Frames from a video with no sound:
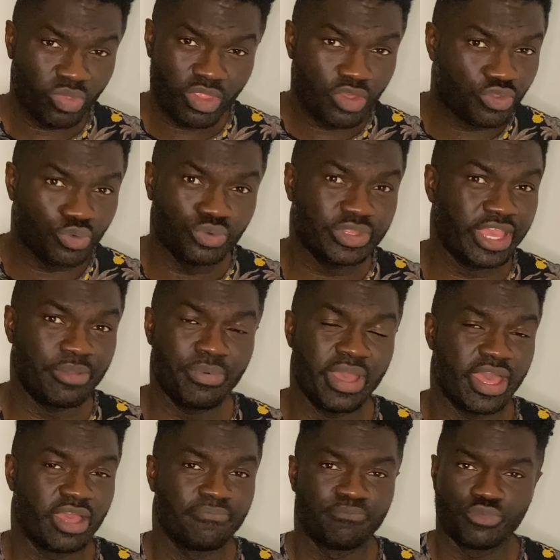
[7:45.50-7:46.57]
it's all day
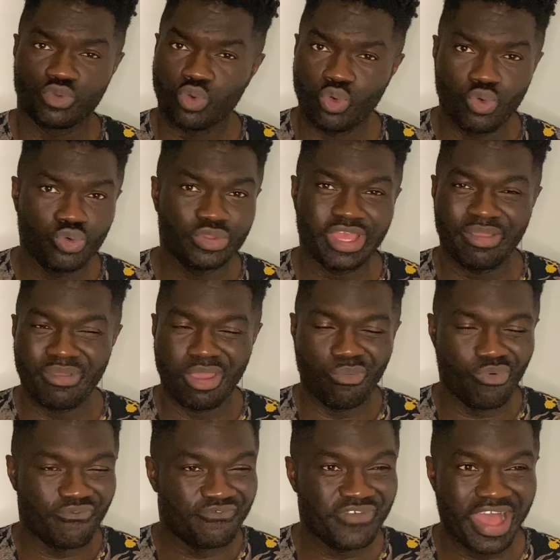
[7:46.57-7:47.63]
wear. All day wear
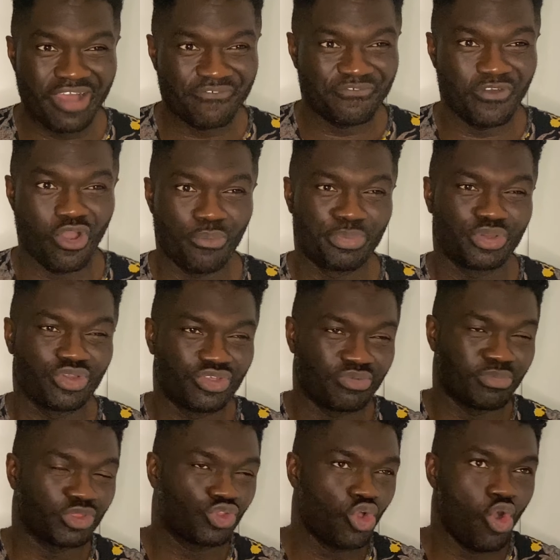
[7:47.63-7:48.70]
without fail because
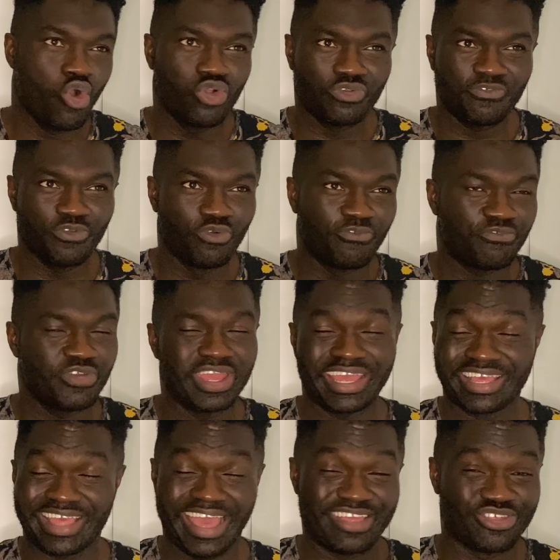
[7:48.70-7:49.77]
my toes feel free.
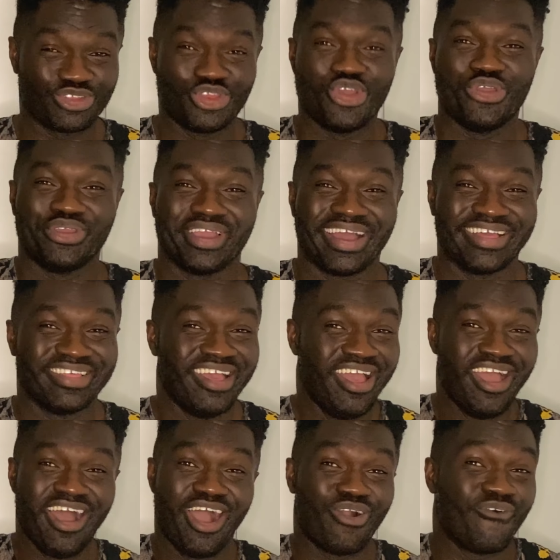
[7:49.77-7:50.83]
As you know, guys,
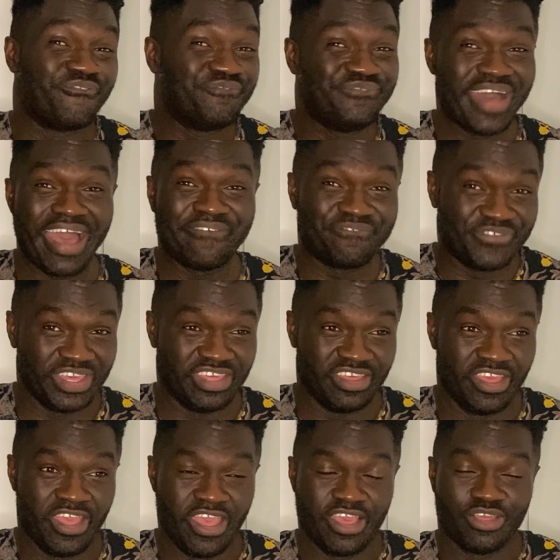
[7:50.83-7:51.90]
I got fat feet,
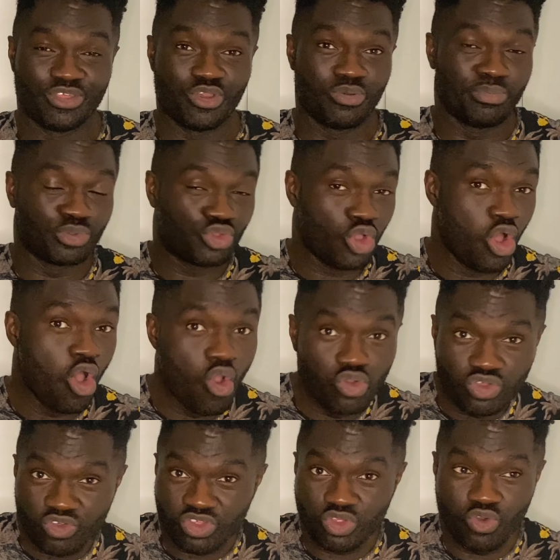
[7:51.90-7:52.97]
so my
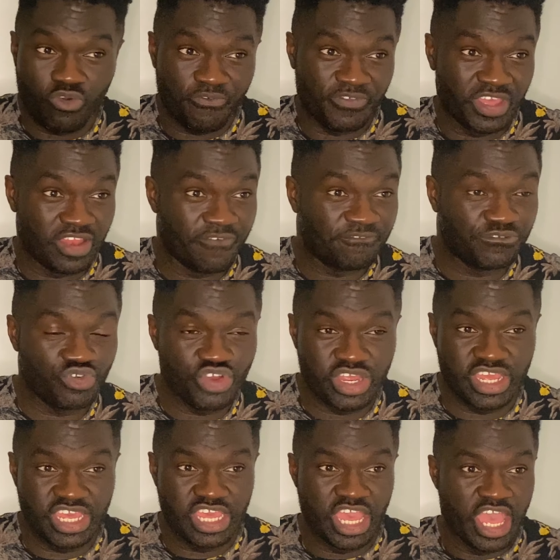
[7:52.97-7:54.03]
toes are still feeling
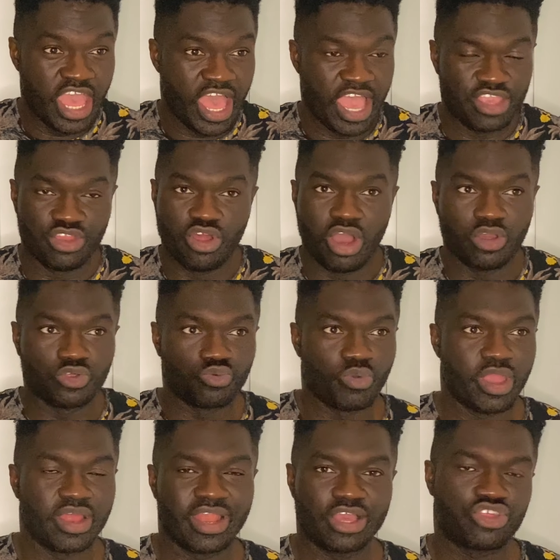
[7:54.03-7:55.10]
free. And you know, I was
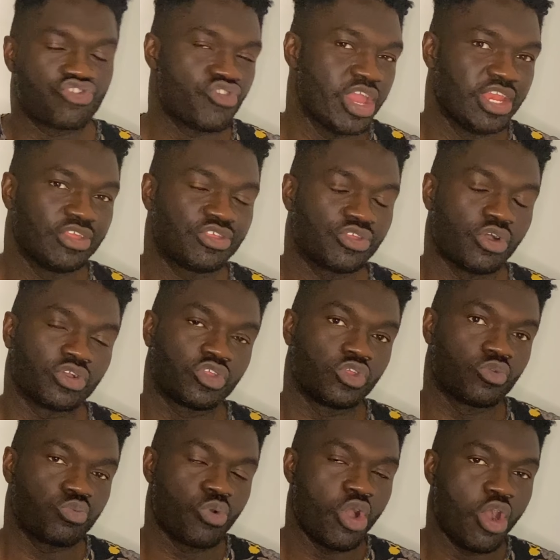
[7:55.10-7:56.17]
wearing like trainer socks
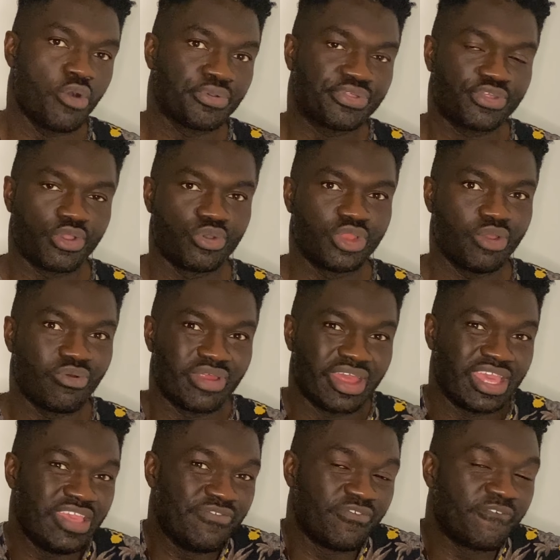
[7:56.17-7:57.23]
as well, so they were
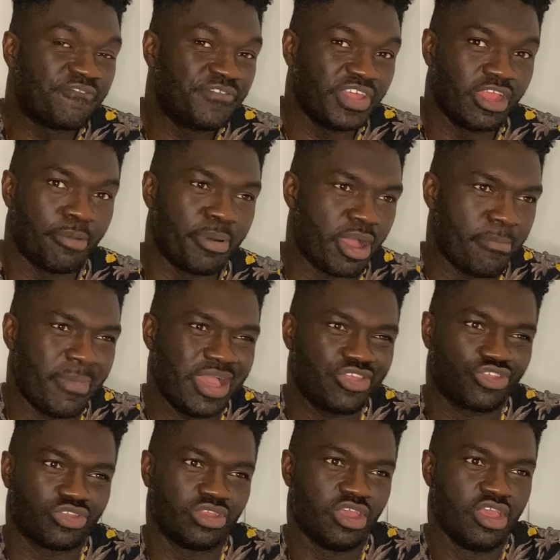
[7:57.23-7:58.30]
even thinner. But
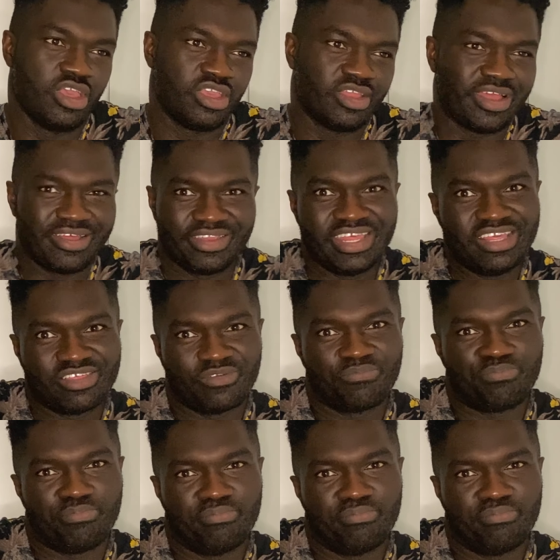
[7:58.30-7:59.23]
imagine, you know, these are